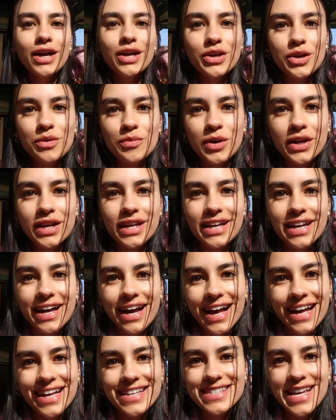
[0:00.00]
Good morning
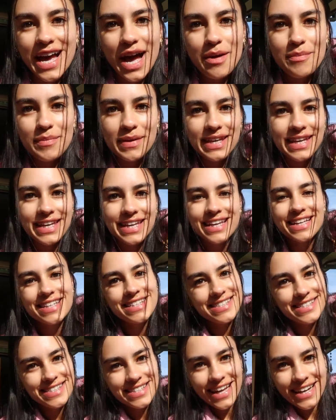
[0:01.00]
guys, happy
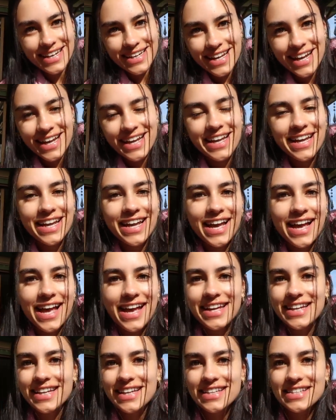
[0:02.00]
Saturday.
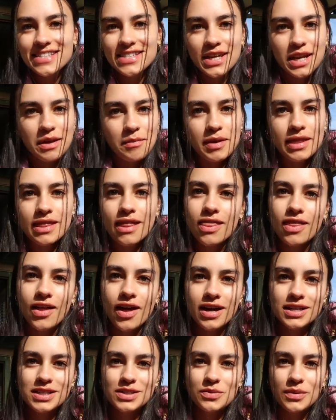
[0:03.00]
It is gonna be the
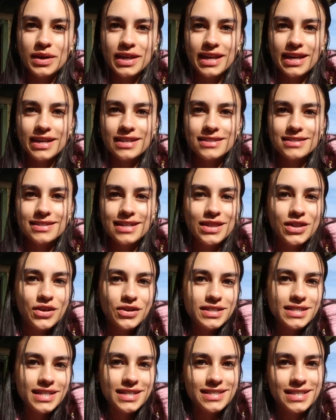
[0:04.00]
last weekend in
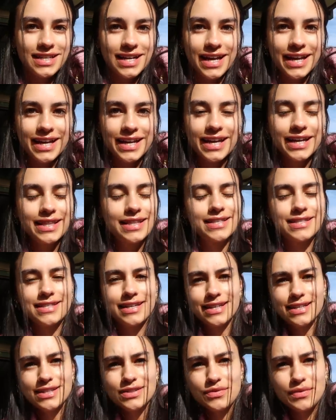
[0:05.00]
lockdown today and the
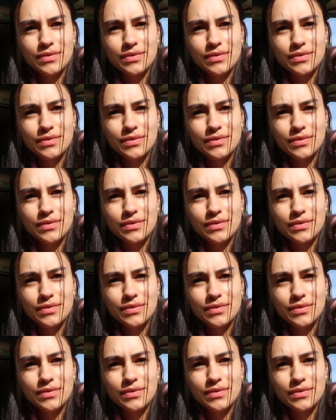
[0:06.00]
sun is